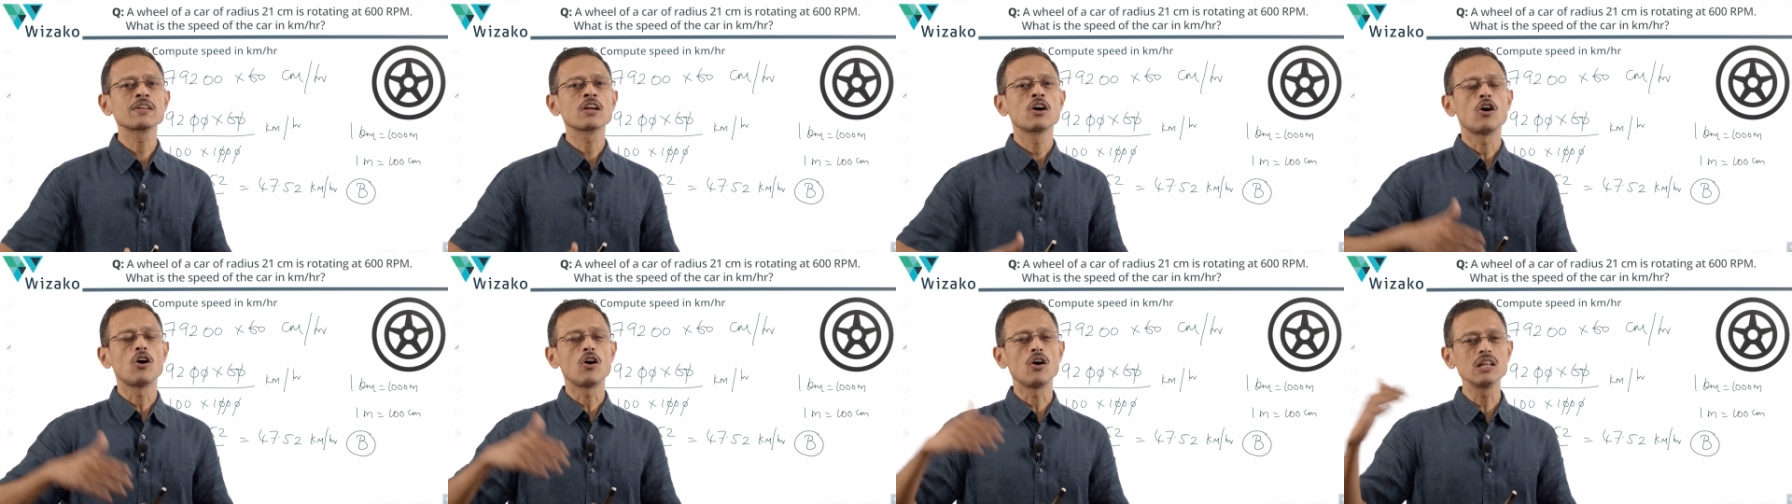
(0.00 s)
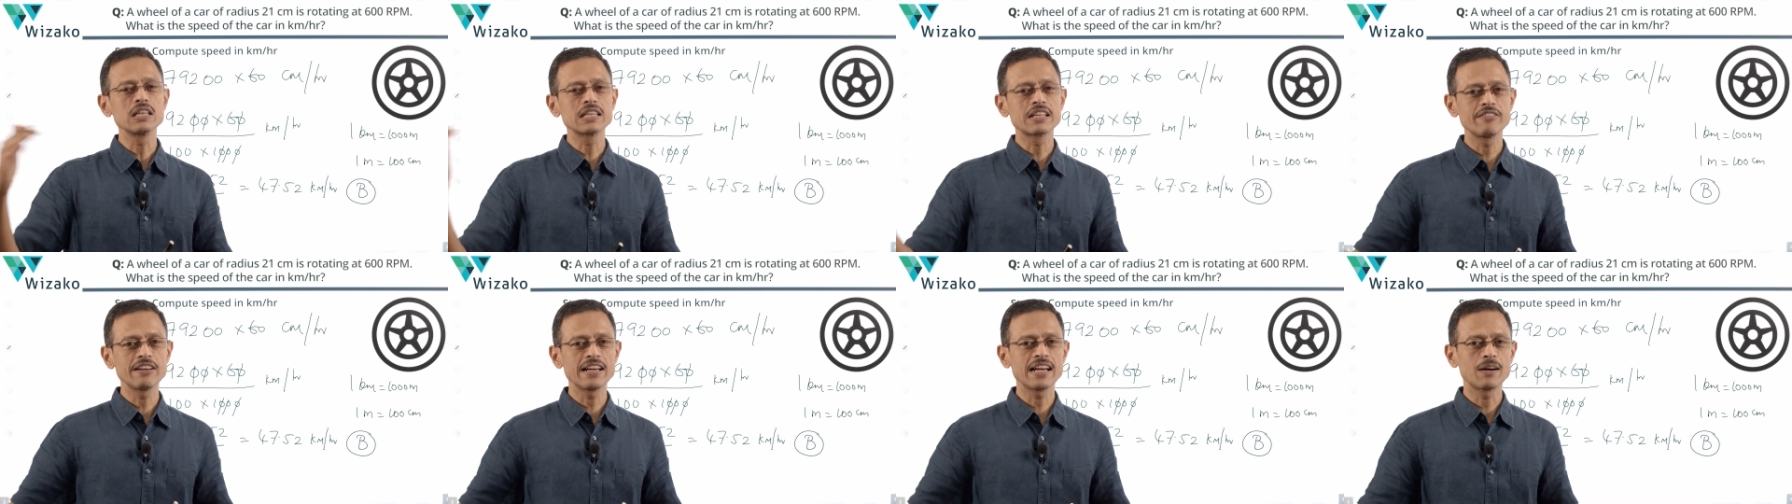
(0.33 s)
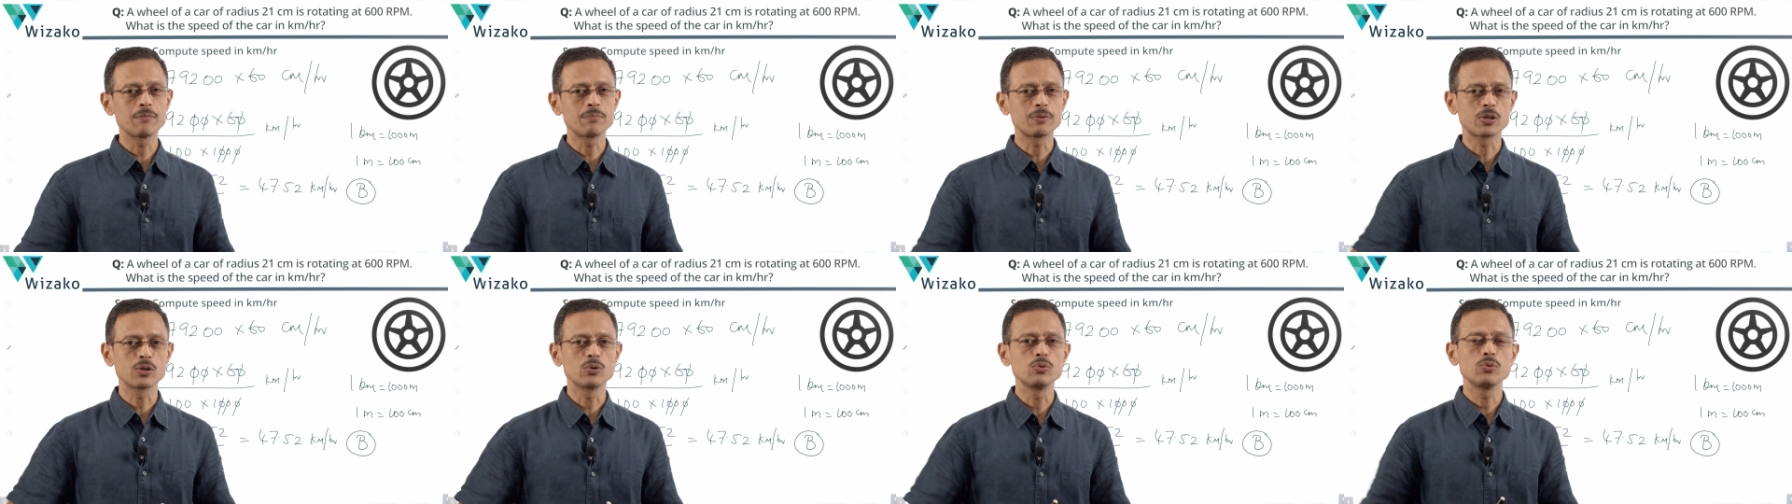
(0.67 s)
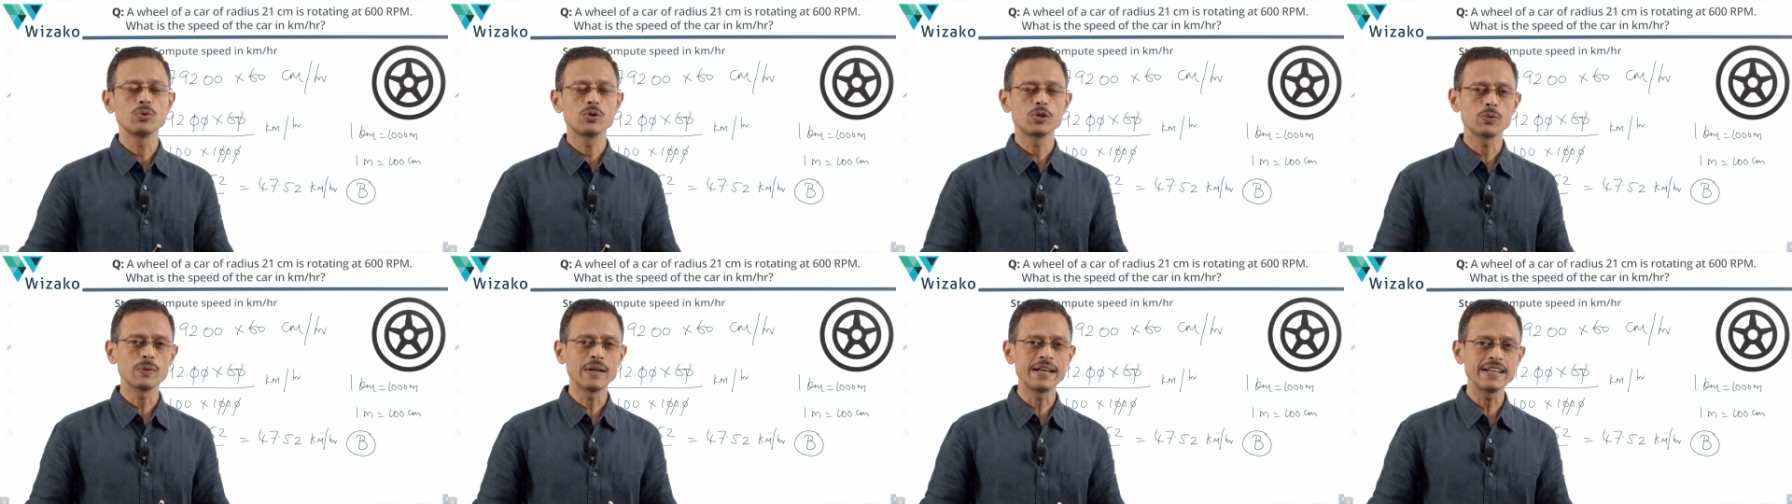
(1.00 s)
all the way up to
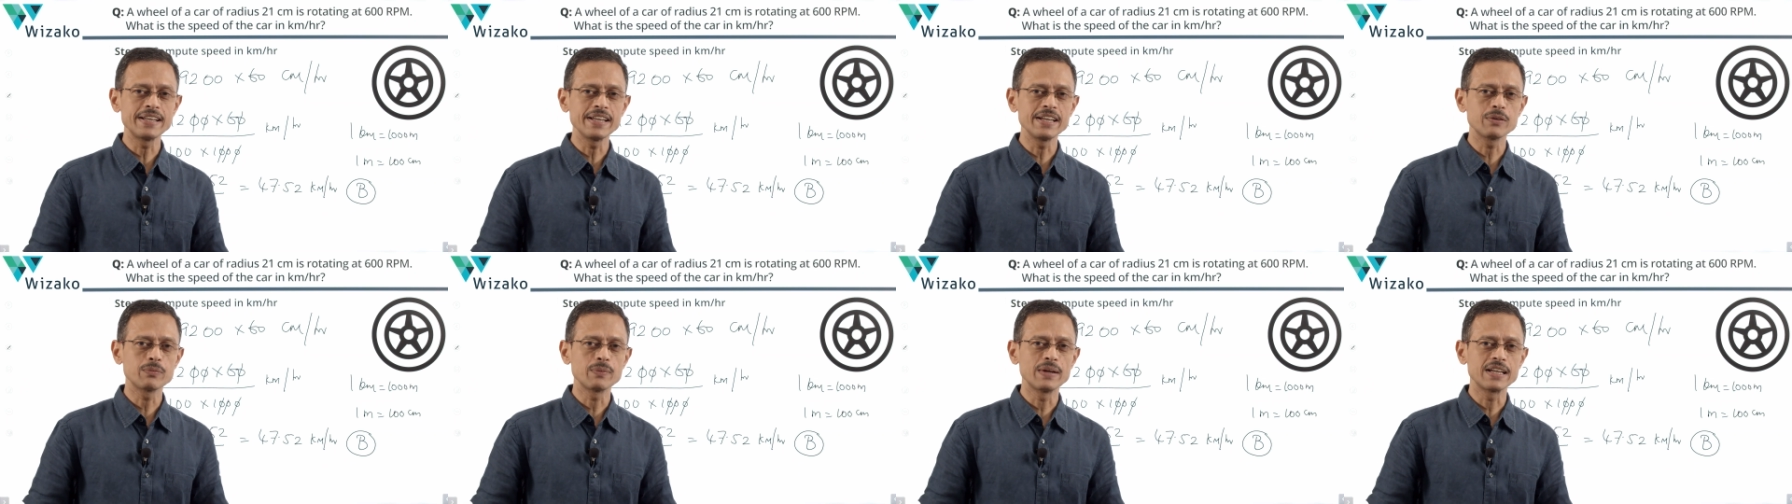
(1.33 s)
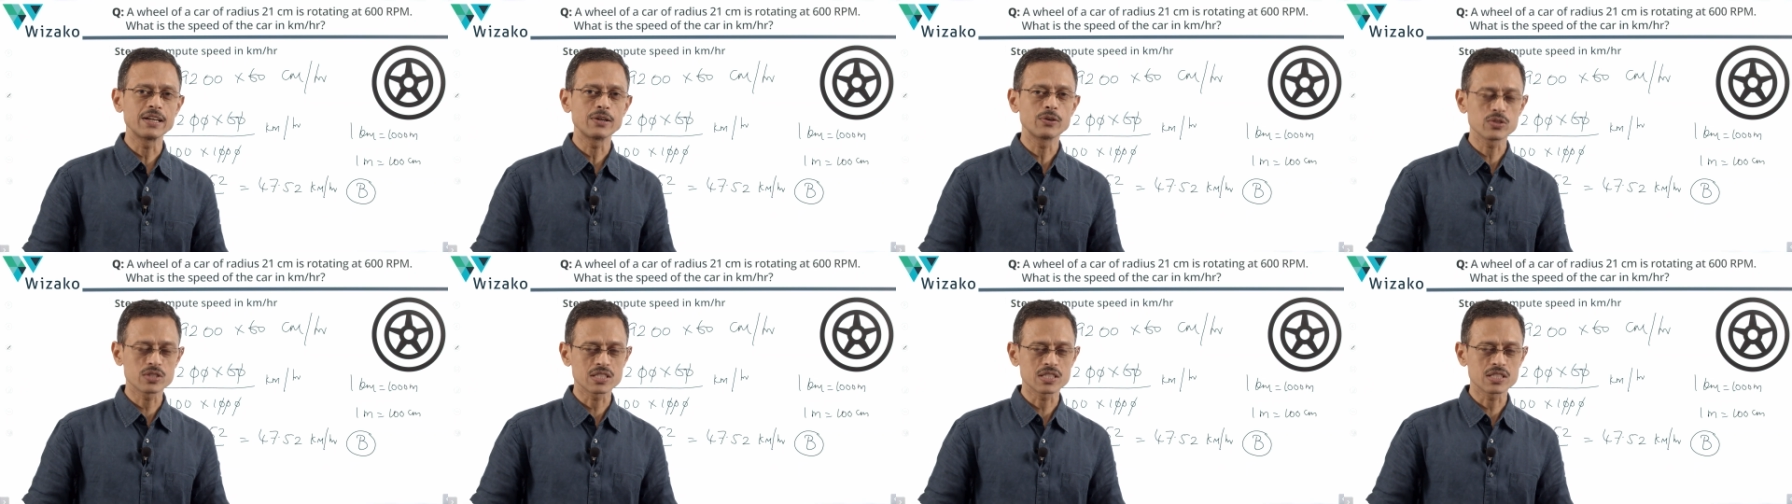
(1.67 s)
2022